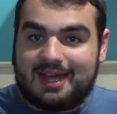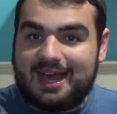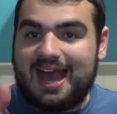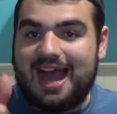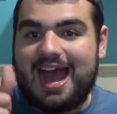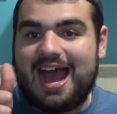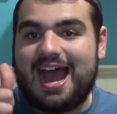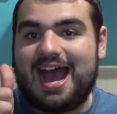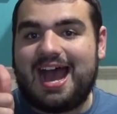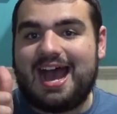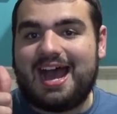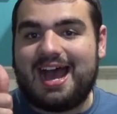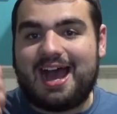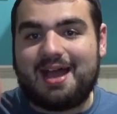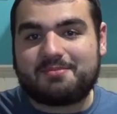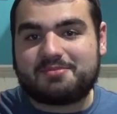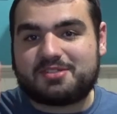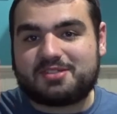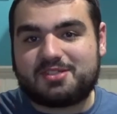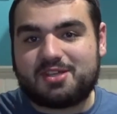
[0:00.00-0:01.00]
Ah,
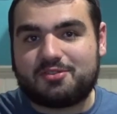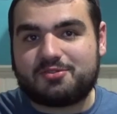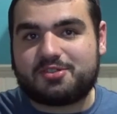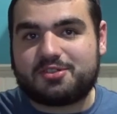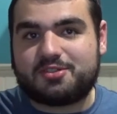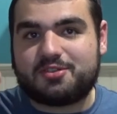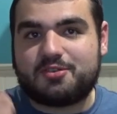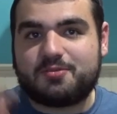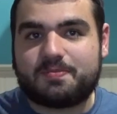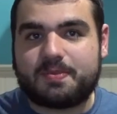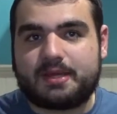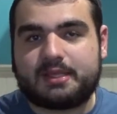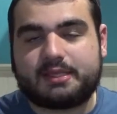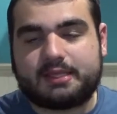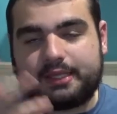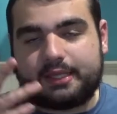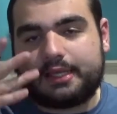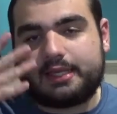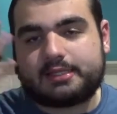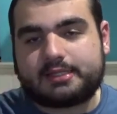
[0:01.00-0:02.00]
I'm so stupid.
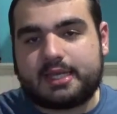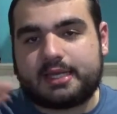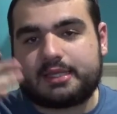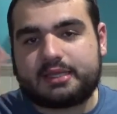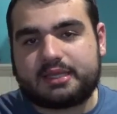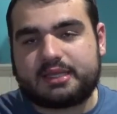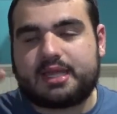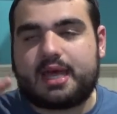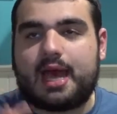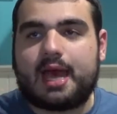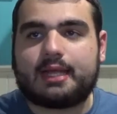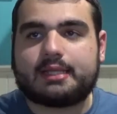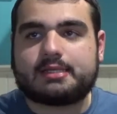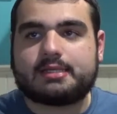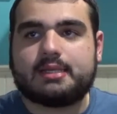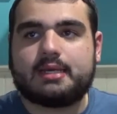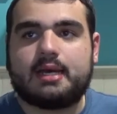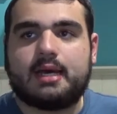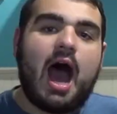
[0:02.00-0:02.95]
It's like that.